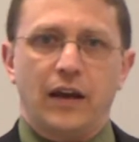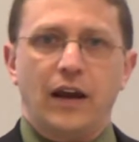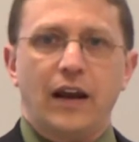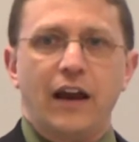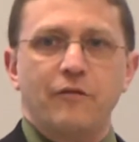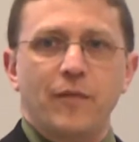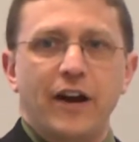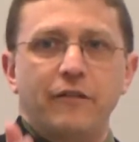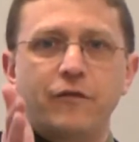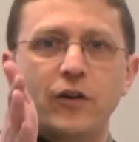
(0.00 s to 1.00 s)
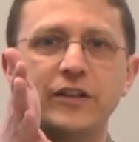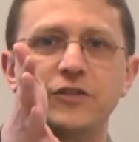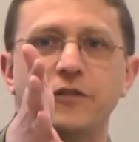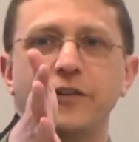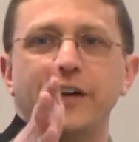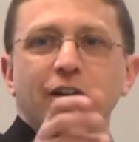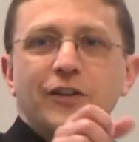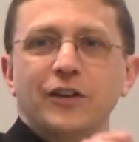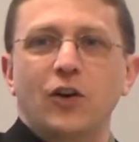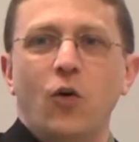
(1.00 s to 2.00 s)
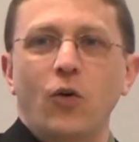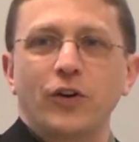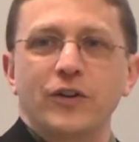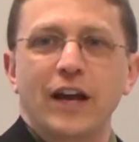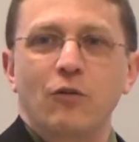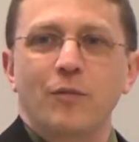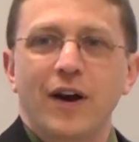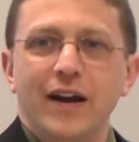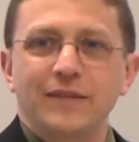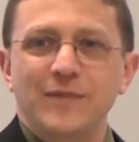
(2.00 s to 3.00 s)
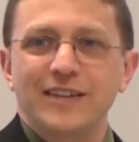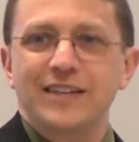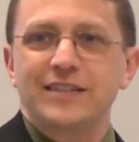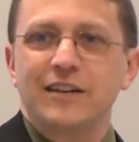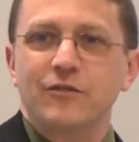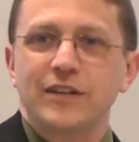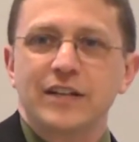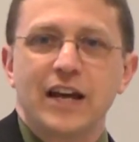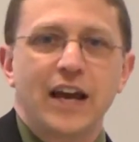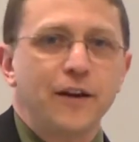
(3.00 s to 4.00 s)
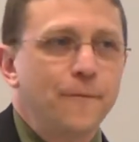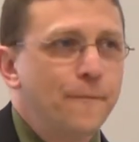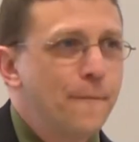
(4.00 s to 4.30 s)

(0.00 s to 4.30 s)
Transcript: I have my friends over here in the corner that remind me this every day,